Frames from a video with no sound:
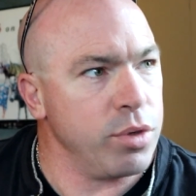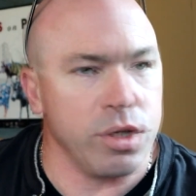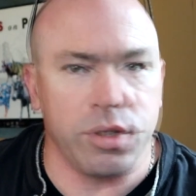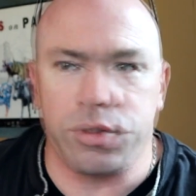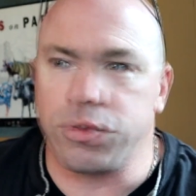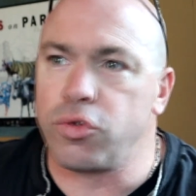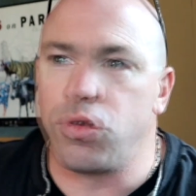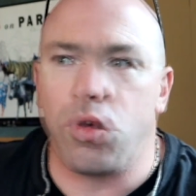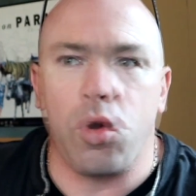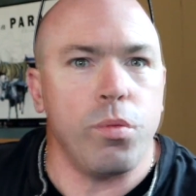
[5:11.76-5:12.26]

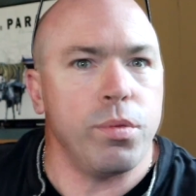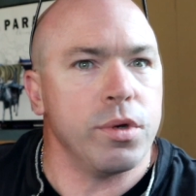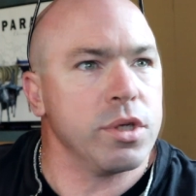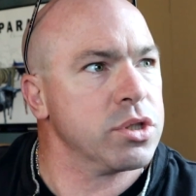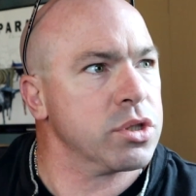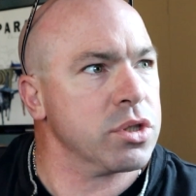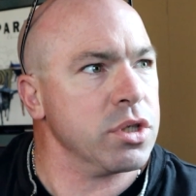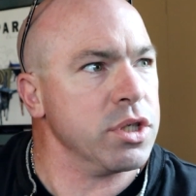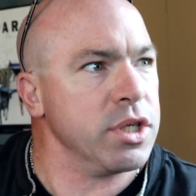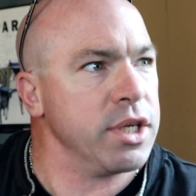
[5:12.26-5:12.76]
But
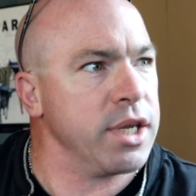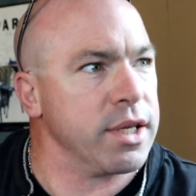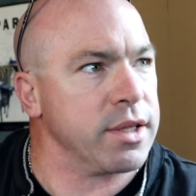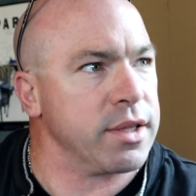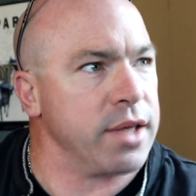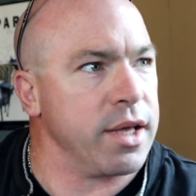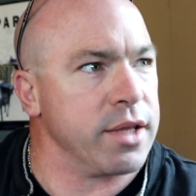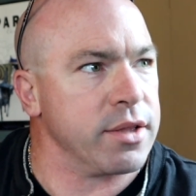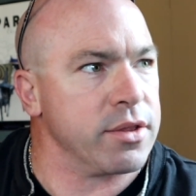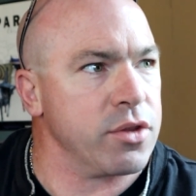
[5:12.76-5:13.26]
nobody's looking
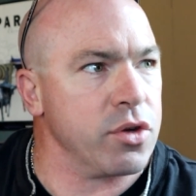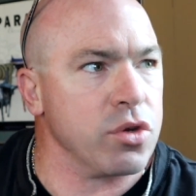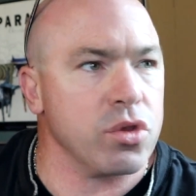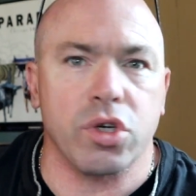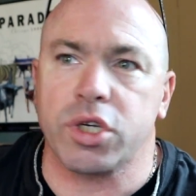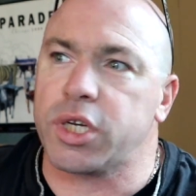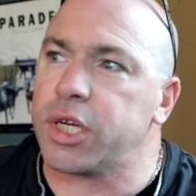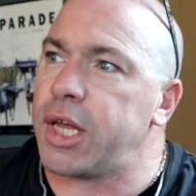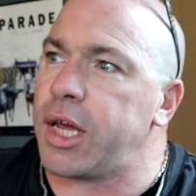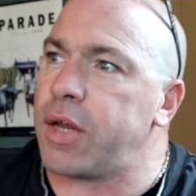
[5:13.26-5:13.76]
at that. They're
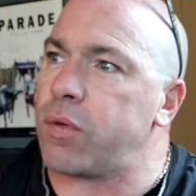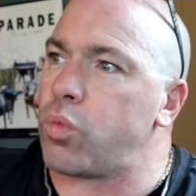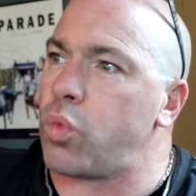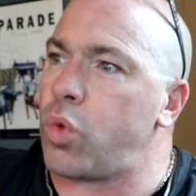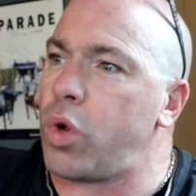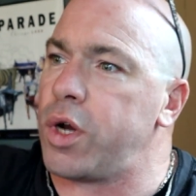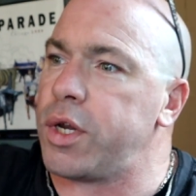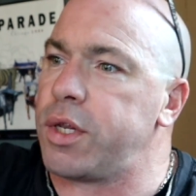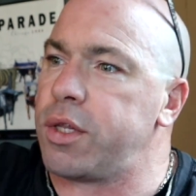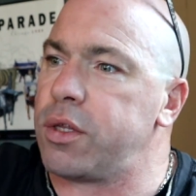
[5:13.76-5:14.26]
looking at
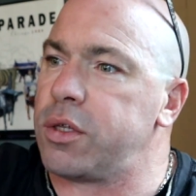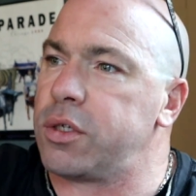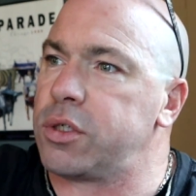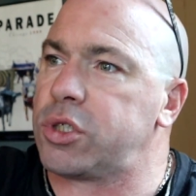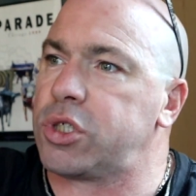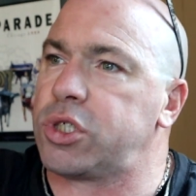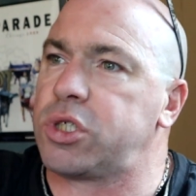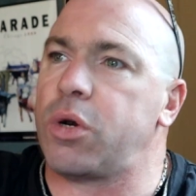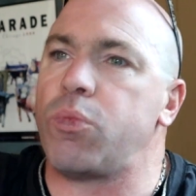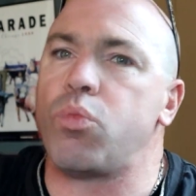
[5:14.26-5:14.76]
what
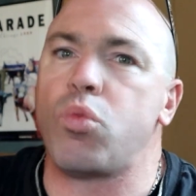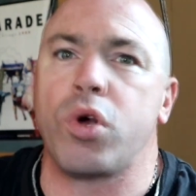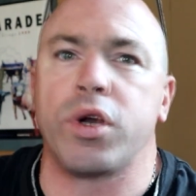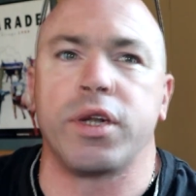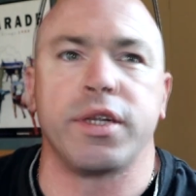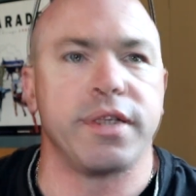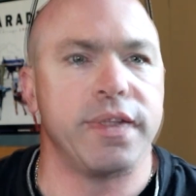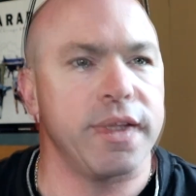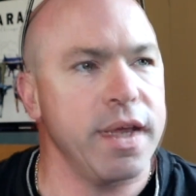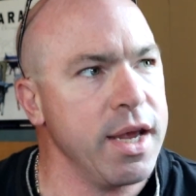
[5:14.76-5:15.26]

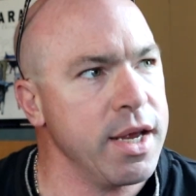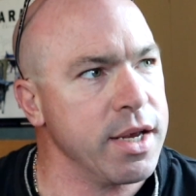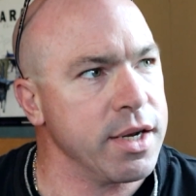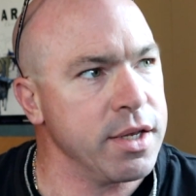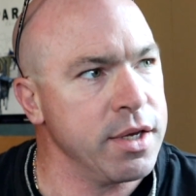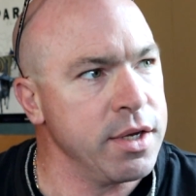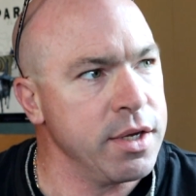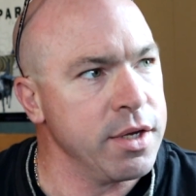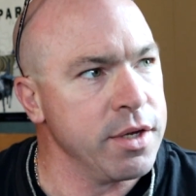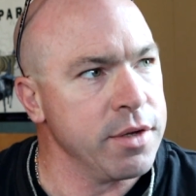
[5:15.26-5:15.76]
someone
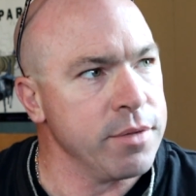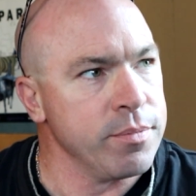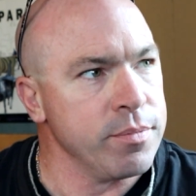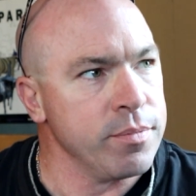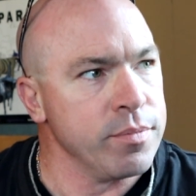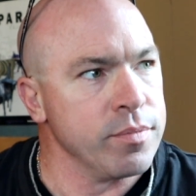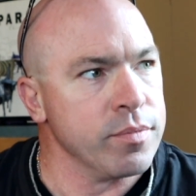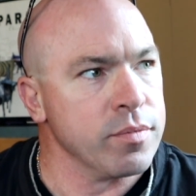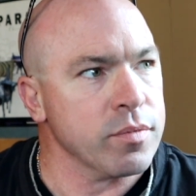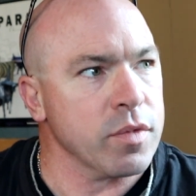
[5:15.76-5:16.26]
did
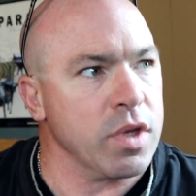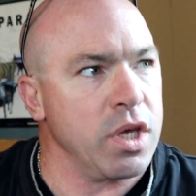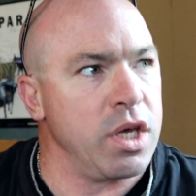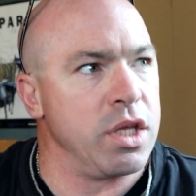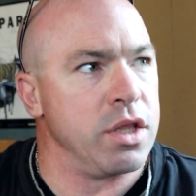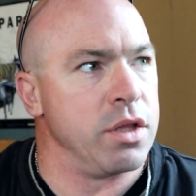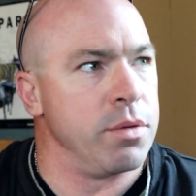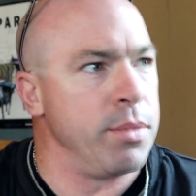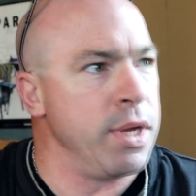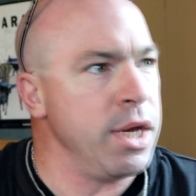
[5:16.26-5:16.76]

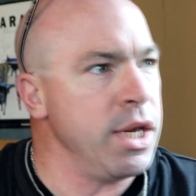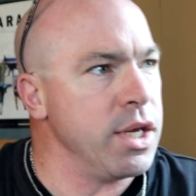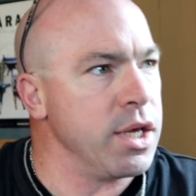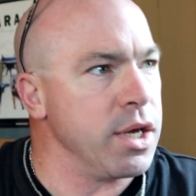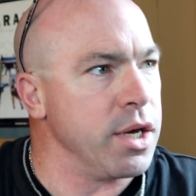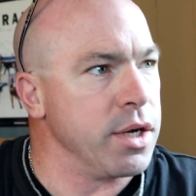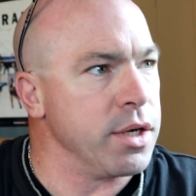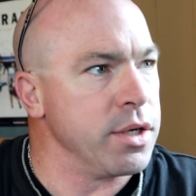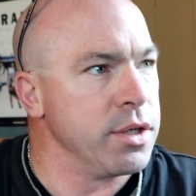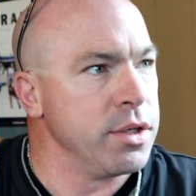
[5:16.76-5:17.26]
in the
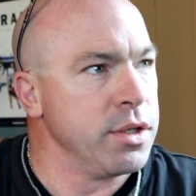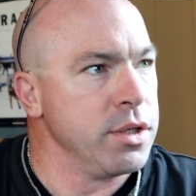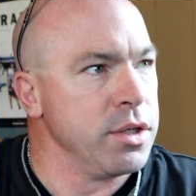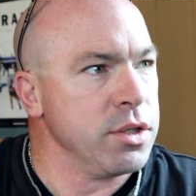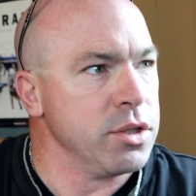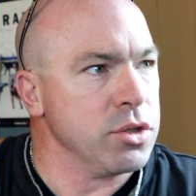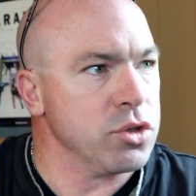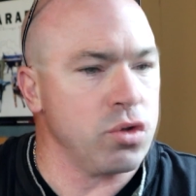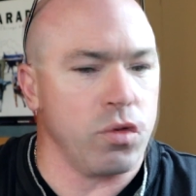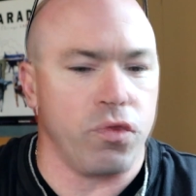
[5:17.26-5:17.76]
media.
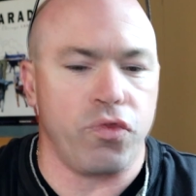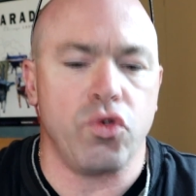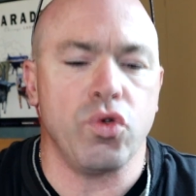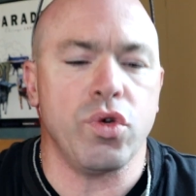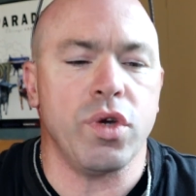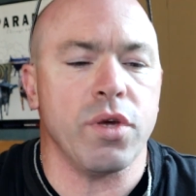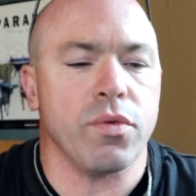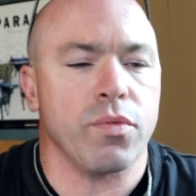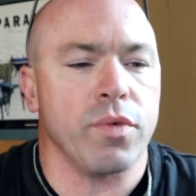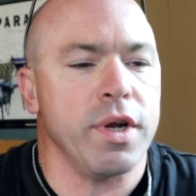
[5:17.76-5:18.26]
So if you
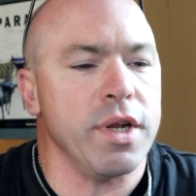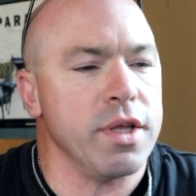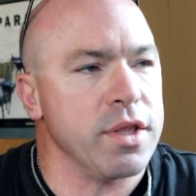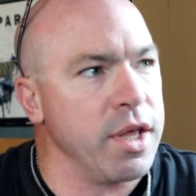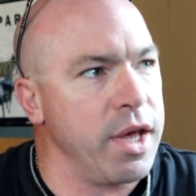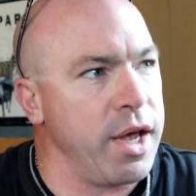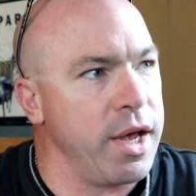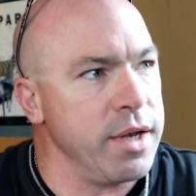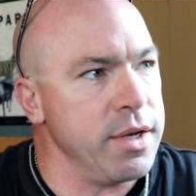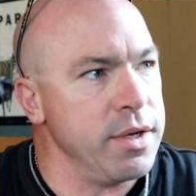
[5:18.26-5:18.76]
get rid of
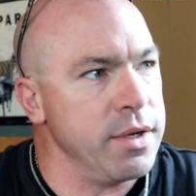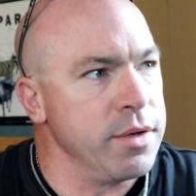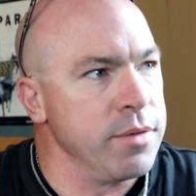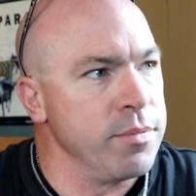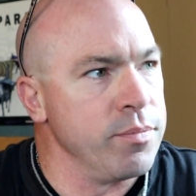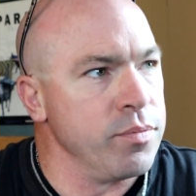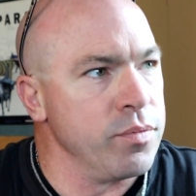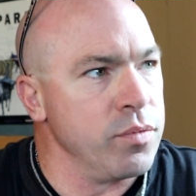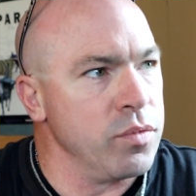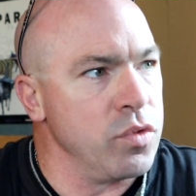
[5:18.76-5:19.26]
that,
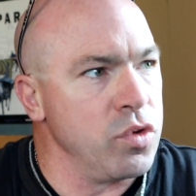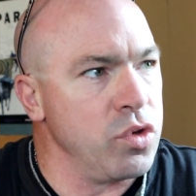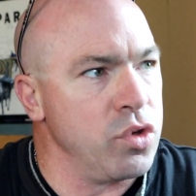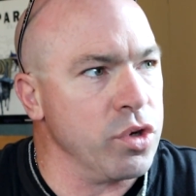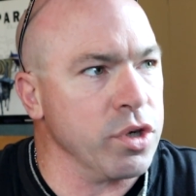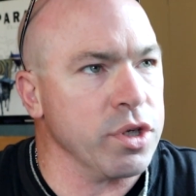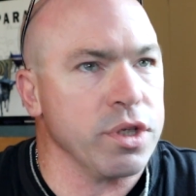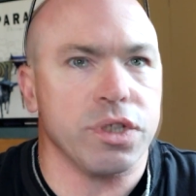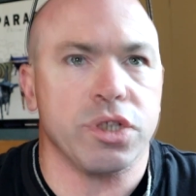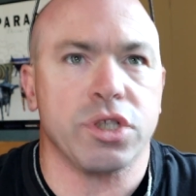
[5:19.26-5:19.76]

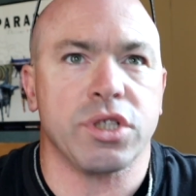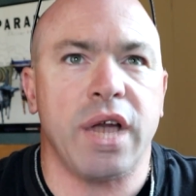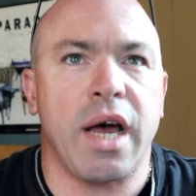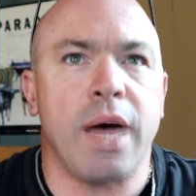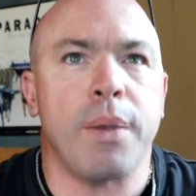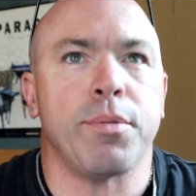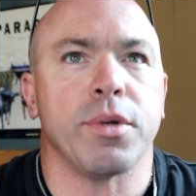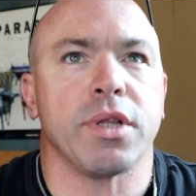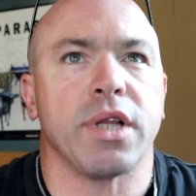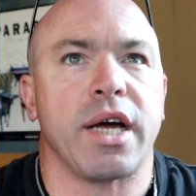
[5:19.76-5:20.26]
you're going to
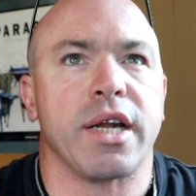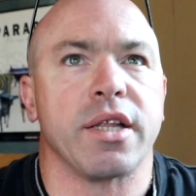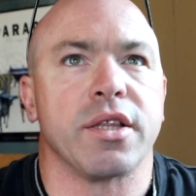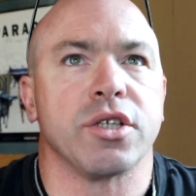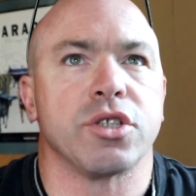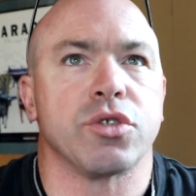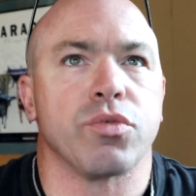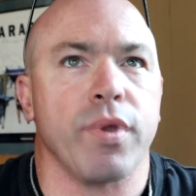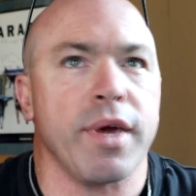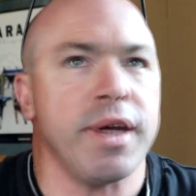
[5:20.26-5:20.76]
stop a lot of
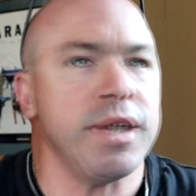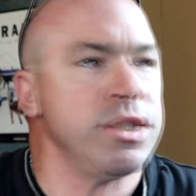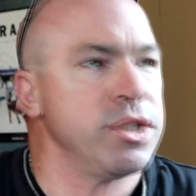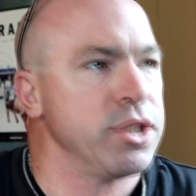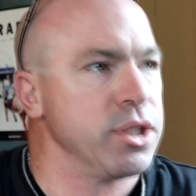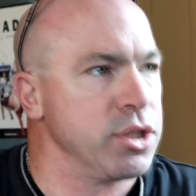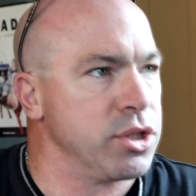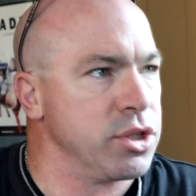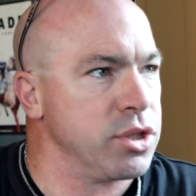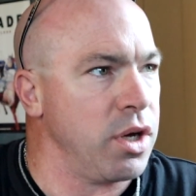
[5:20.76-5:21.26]
this
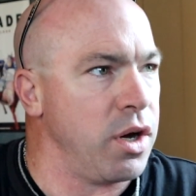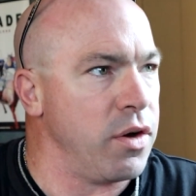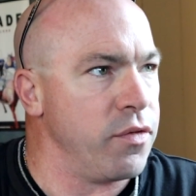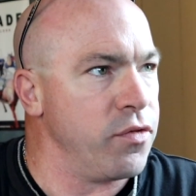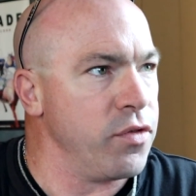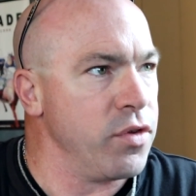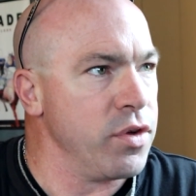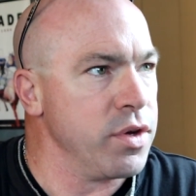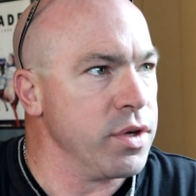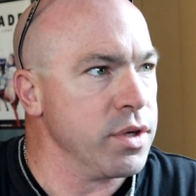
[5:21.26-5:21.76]
racist
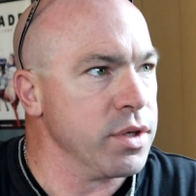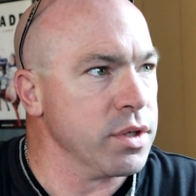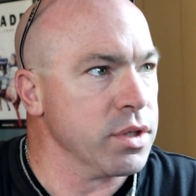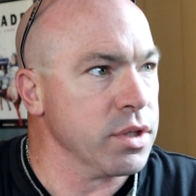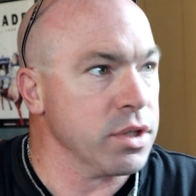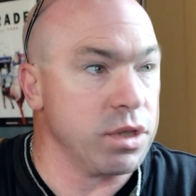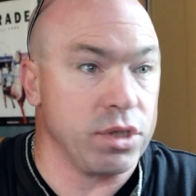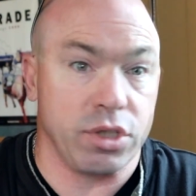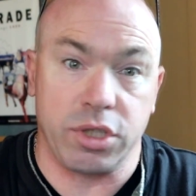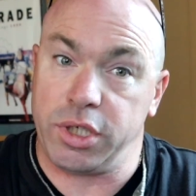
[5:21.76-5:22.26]
stuff
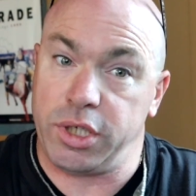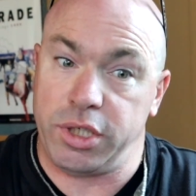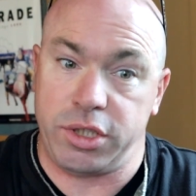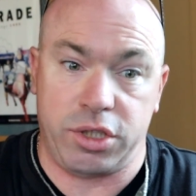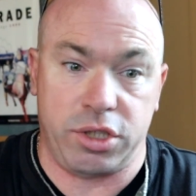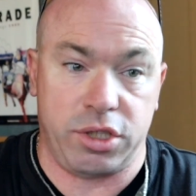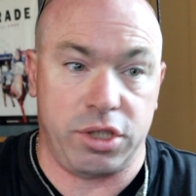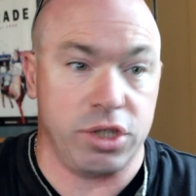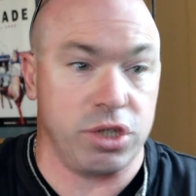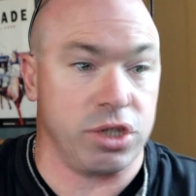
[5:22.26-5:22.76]
because
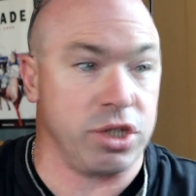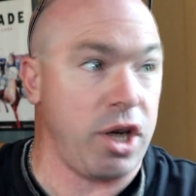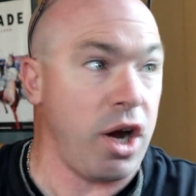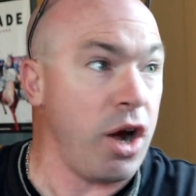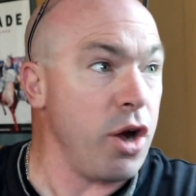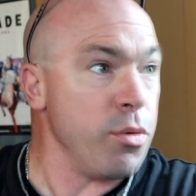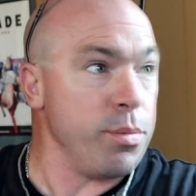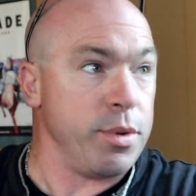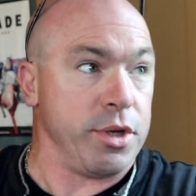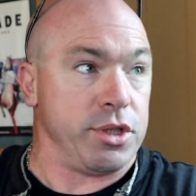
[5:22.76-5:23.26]
it's just
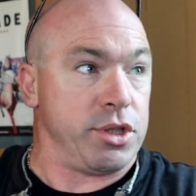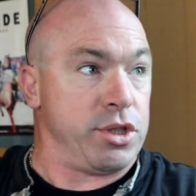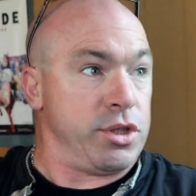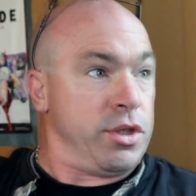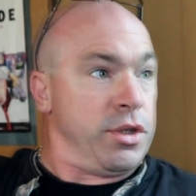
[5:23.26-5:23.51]
garbage.